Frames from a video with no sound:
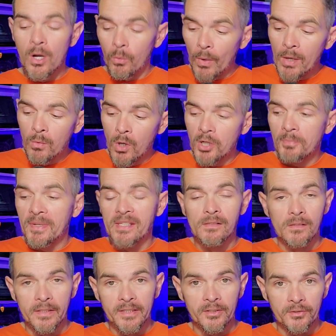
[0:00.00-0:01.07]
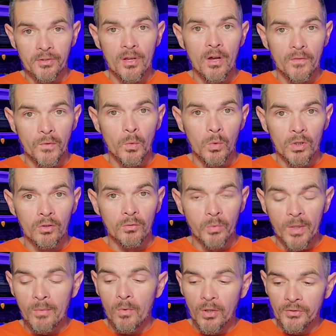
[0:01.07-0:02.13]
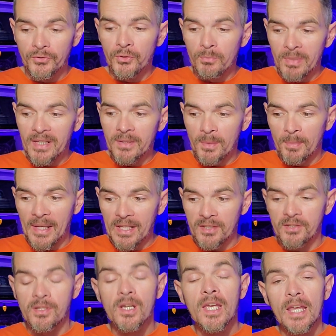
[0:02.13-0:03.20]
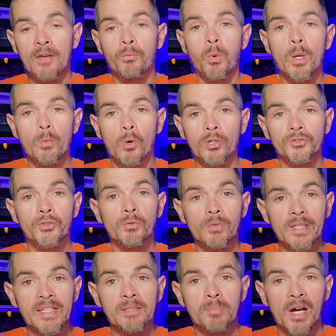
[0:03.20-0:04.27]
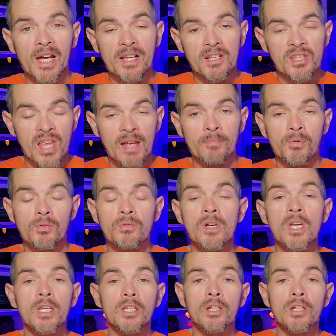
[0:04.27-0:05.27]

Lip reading: We want to be the leaders of the world. We want to be the best if we want to lead by example.